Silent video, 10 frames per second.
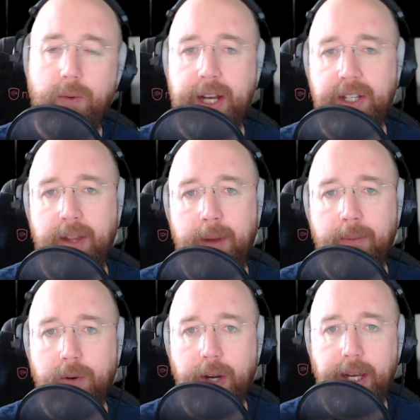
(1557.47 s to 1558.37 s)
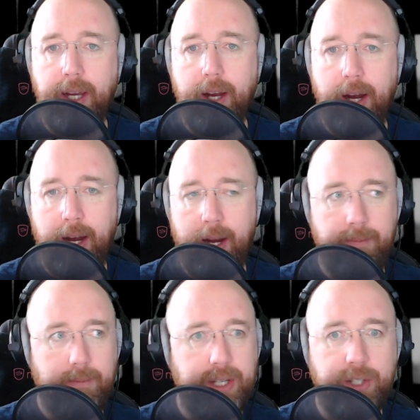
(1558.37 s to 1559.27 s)
as the memory
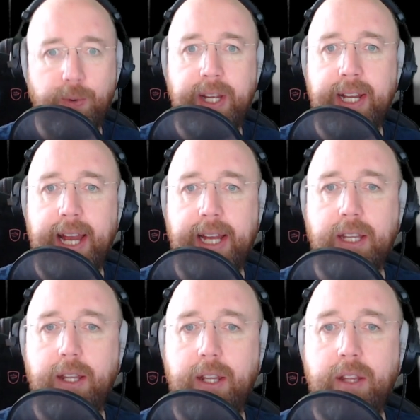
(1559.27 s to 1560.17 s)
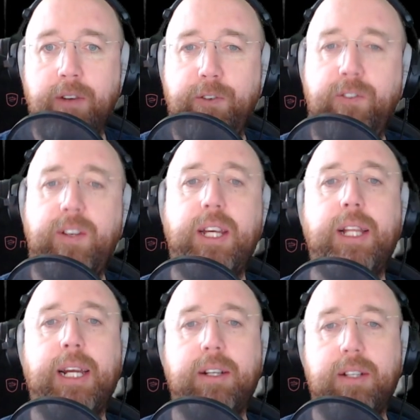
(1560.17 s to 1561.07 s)
um, is reenacted, the
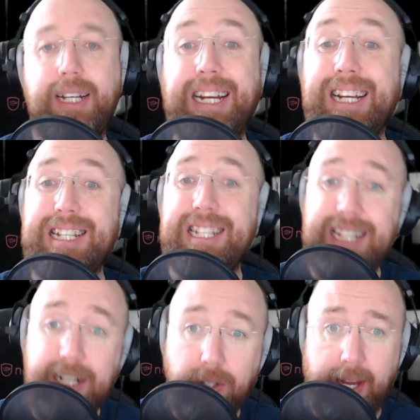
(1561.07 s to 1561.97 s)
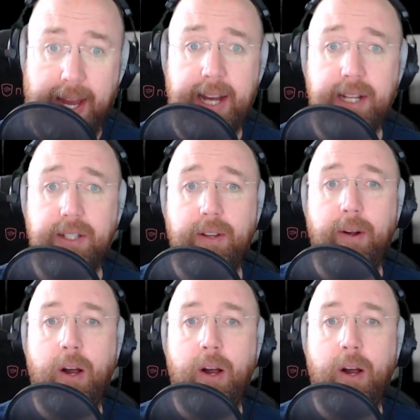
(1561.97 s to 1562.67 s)
feelings he still has